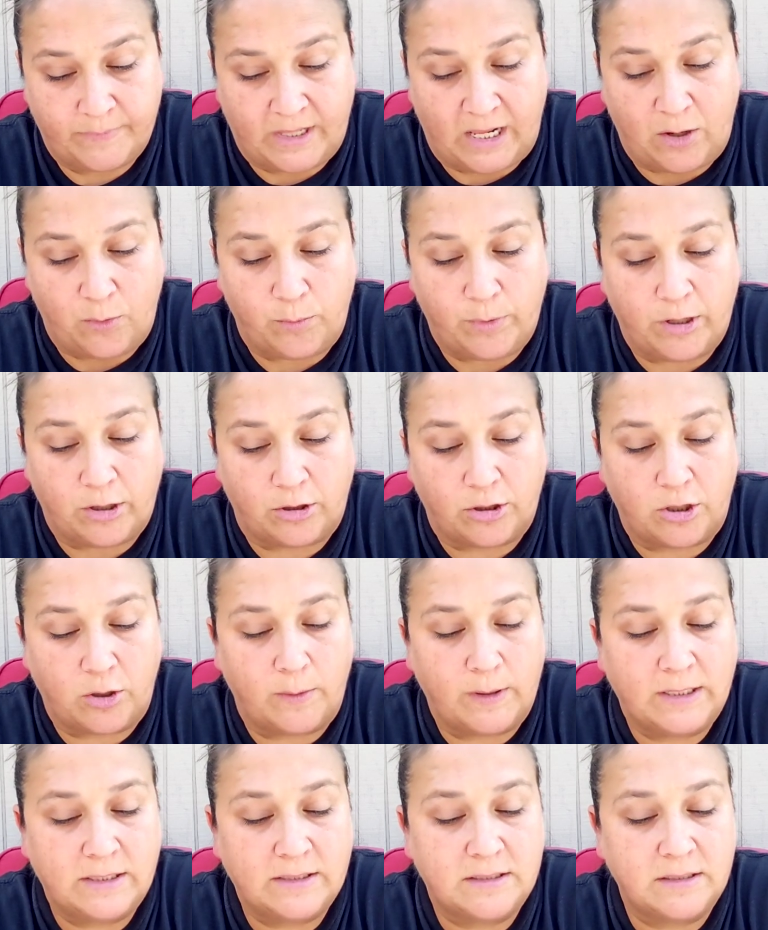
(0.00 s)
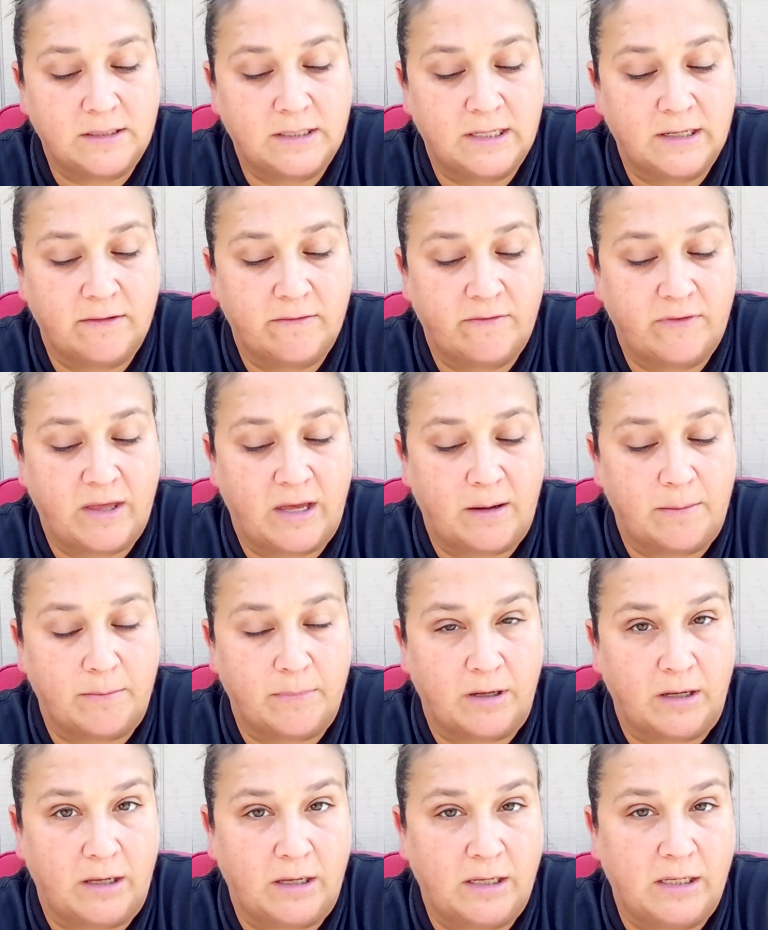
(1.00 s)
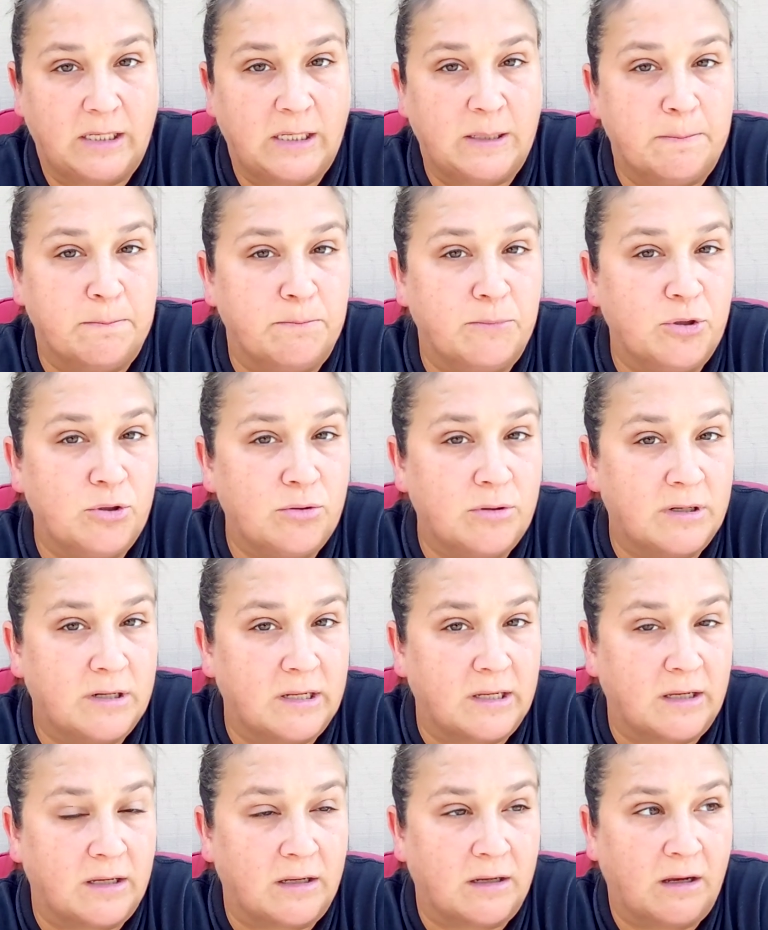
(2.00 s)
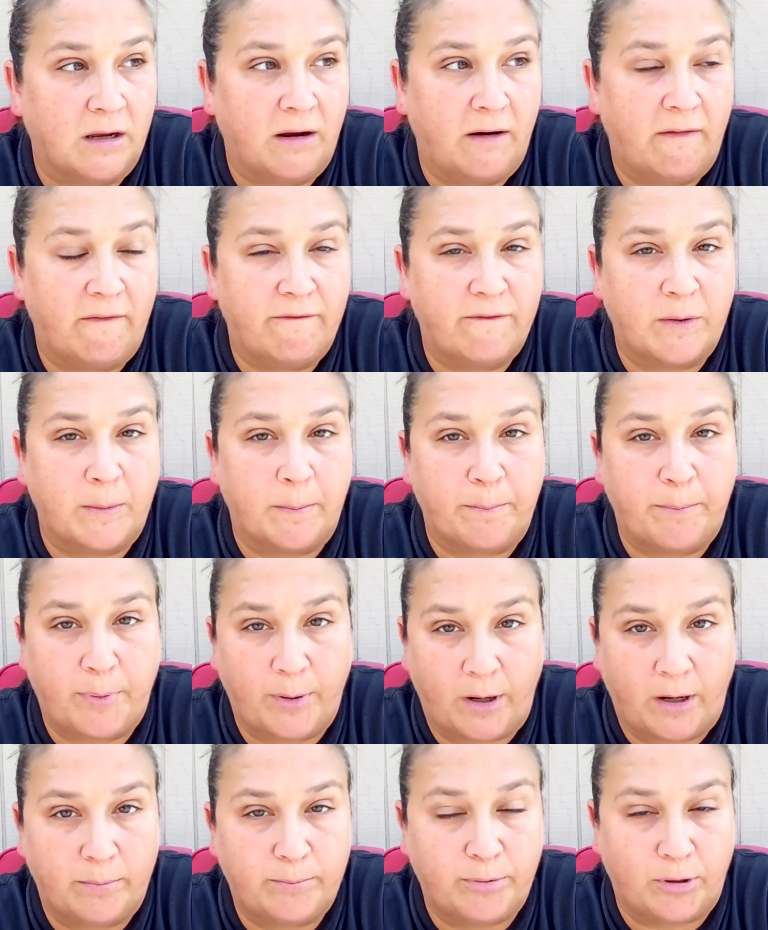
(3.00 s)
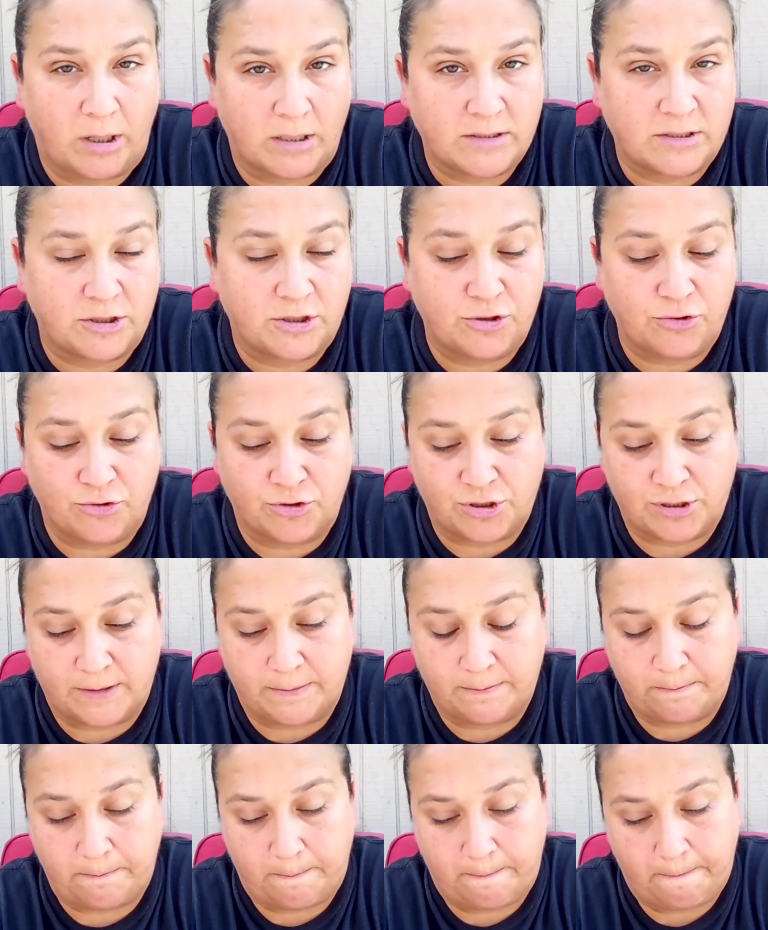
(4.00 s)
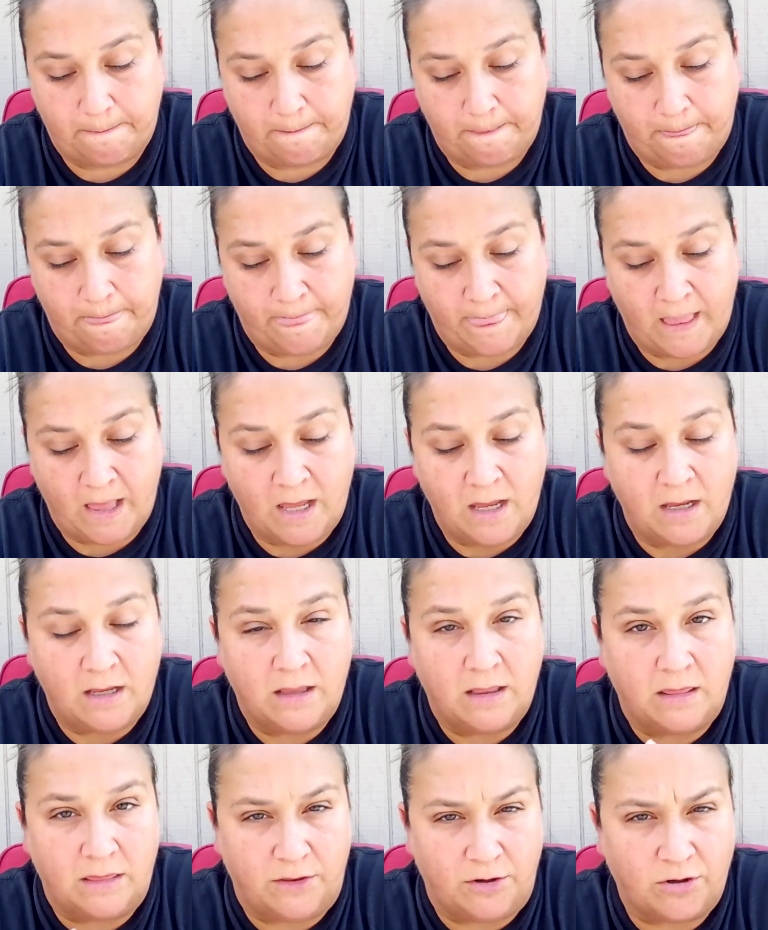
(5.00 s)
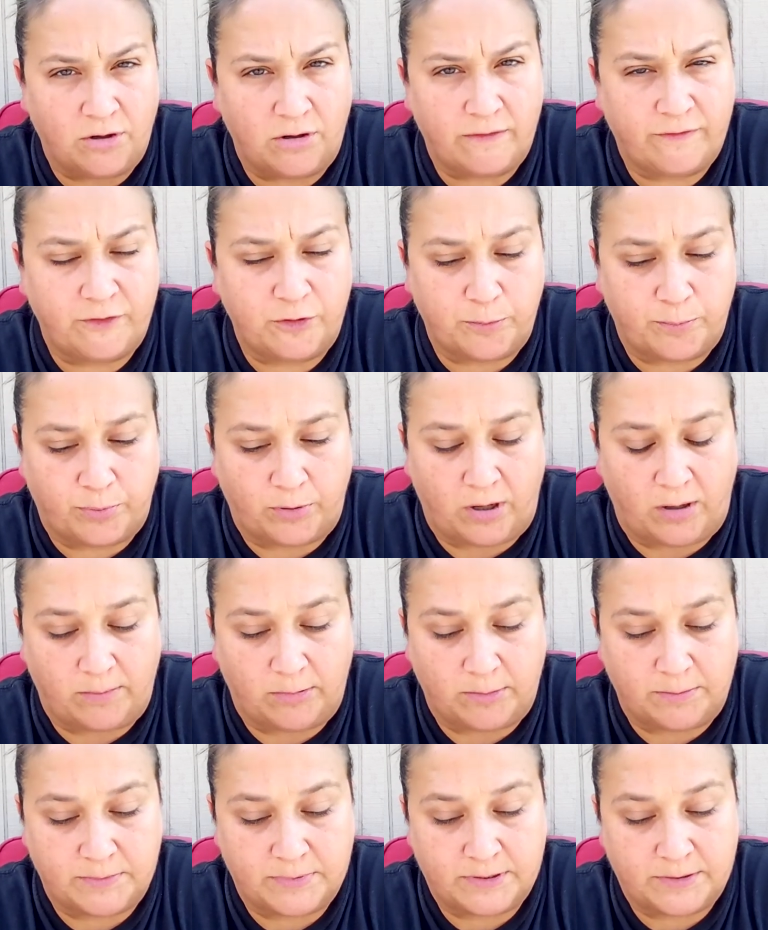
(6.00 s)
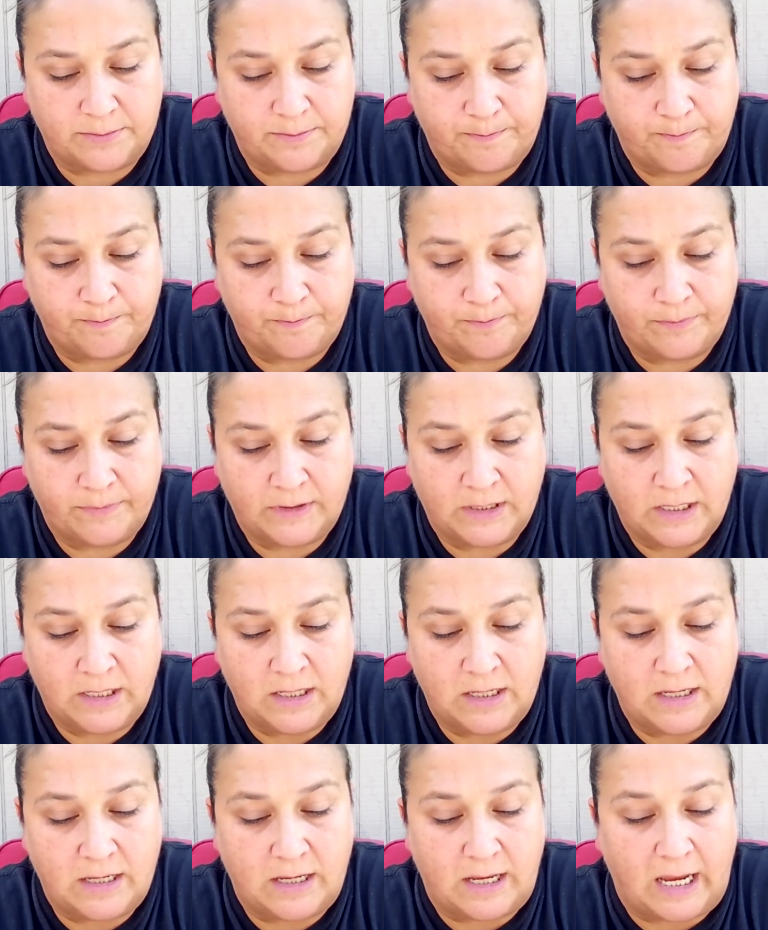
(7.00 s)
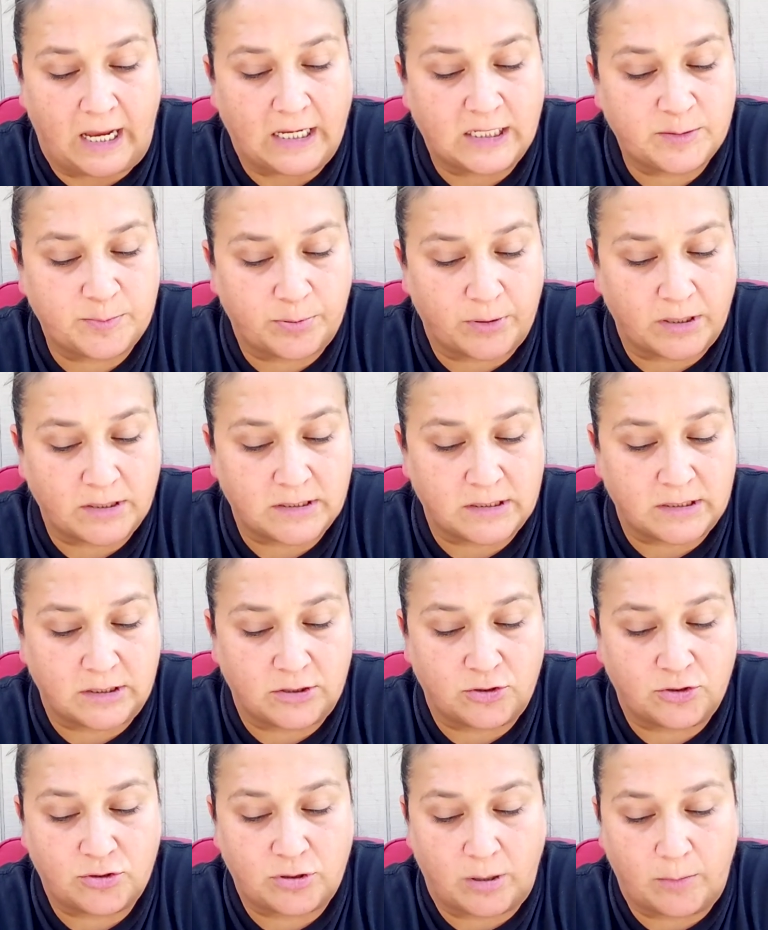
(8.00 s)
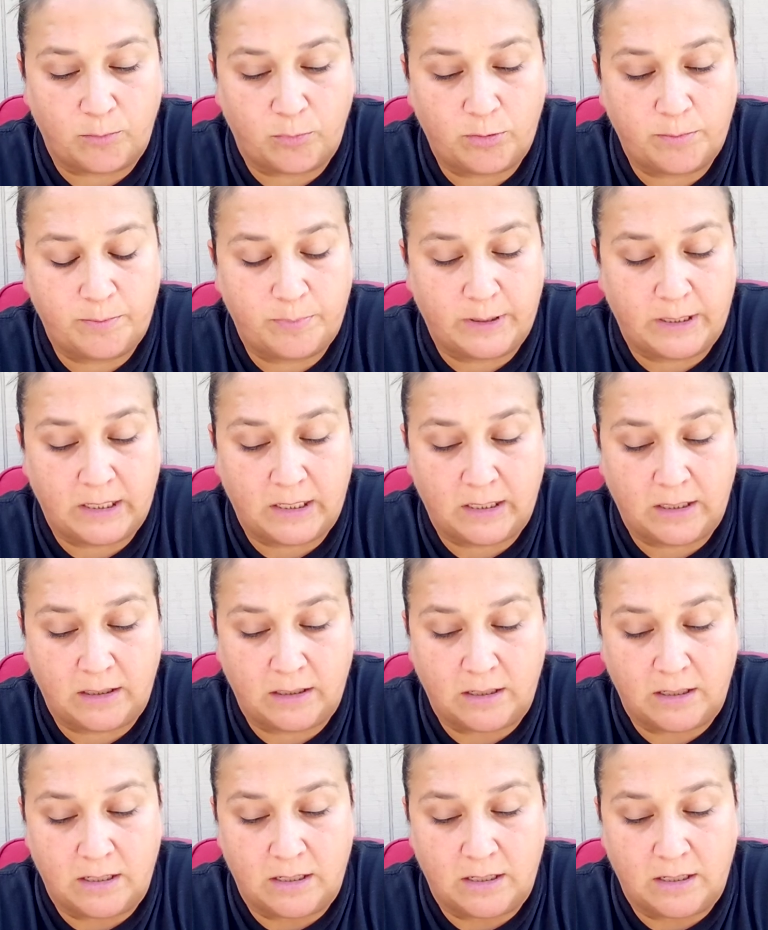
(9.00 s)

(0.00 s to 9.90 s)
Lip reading: And we are going to give them immunity from prosecution. There are a few problems. As president, Trump would be